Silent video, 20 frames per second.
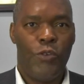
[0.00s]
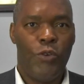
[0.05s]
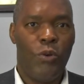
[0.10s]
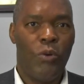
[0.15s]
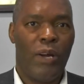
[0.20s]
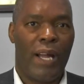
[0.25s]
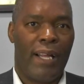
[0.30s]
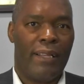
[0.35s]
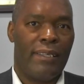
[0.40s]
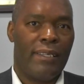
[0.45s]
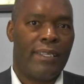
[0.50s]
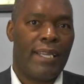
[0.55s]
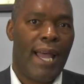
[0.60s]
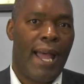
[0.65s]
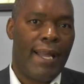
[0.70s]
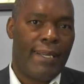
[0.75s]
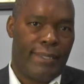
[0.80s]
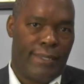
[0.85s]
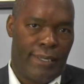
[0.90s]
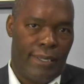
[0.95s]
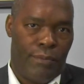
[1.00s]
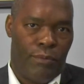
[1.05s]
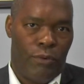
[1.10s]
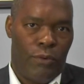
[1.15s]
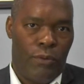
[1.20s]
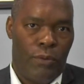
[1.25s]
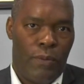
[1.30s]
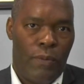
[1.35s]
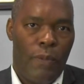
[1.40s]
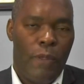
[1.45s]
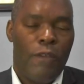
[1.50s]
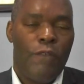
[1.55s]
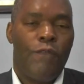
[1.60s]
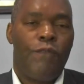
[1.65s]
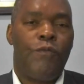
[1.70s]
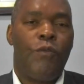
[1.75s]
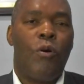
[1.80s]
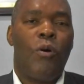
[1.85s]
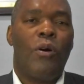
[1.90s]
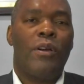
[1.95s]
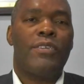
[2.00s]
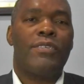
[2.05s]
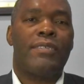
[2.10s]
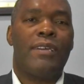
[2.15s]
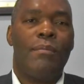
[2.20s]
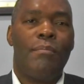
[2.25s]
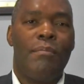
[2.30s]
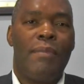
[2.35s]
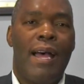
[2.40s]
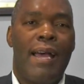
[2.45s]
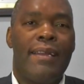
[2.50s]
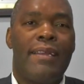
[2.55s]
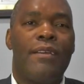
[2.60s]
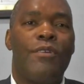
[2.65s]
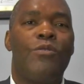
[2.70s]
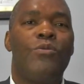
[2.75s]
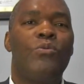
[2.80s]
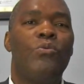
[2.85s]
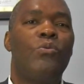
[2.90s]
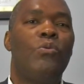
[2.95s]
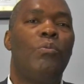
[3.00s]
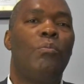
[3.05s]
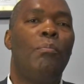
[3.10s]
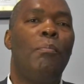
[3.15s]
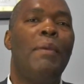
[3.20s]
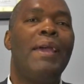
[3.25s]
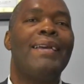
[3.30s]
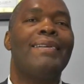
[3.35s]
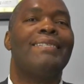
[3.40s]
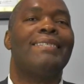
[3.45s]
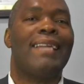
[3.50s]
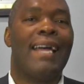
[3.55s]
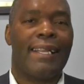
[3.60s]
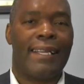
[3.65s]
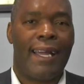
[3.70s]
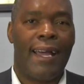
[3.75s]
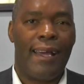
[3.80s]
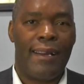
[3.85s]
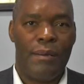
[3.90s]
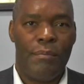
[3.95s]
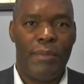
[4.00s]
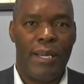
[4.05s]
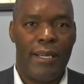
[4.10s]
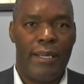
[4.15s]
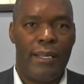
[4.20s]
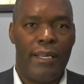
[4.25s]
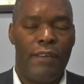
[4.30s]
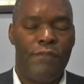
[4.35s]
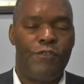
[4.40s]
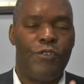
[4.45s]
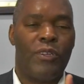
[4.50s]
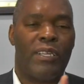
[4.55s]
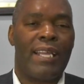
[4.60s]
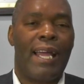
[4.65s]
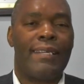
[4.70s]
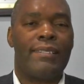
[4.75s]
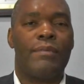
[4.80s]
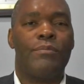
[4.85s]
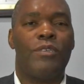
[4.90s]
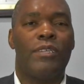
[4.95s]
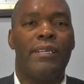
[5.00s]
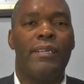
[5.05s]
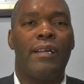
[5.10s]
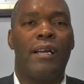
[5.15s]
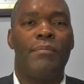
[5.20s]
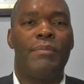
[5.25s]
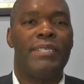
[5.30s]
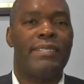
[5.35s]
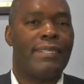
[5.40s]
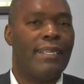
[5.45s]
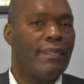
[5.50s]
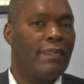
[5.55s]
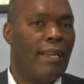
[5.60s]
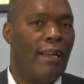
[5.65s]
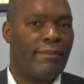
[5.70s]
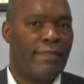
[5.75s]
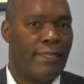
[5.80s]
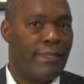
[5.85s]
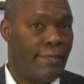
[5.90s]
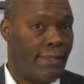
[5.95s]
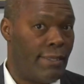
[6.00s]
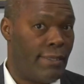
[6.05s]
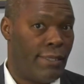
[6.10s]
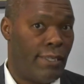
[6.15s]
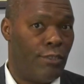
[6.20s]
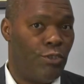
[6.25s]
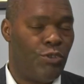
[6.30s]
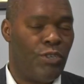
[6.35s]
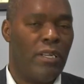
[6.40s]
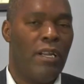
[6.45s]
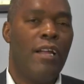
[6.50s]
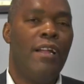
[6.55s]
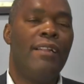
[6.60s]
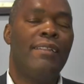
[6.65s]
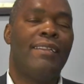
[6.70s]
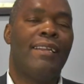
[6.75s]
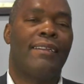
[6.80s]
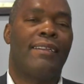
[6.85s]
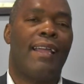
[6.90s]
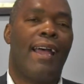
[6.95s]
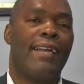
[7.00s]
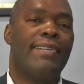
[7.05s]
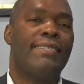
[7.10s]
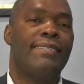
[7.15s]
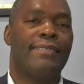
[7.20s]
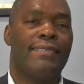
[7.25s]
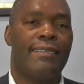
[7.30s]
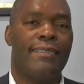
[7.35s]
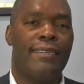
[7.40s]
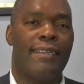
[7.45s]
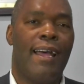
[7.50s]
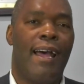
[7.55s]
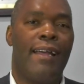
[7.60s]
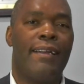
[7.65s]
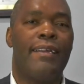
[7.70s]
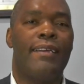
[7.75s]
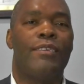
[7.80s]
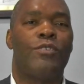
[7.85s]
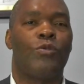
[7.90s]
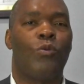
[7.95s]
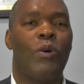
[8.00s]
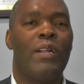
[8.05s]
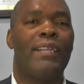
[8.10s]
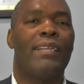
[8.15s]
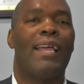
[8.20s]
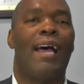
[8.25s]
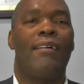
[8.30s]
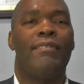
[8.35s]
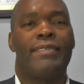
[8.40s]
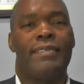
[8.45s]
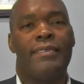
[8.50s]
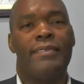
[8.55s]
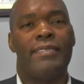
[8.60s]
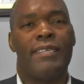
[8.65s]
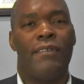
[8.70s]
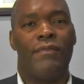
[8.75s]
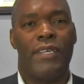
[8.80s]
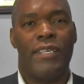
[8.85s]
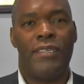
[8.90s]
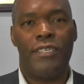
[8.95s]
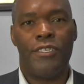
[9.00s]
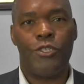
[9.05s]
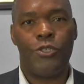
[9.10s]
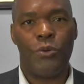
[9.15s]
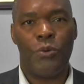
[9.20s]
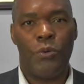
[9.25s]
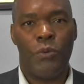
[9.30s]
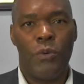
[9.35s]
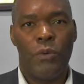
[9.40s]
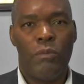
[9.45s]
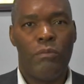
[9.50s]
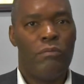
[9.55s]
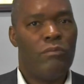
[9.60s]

you look at the tax table. For somebody who makes that kind of money, if your taxable income is $10,600, the taxes on that is $1,072.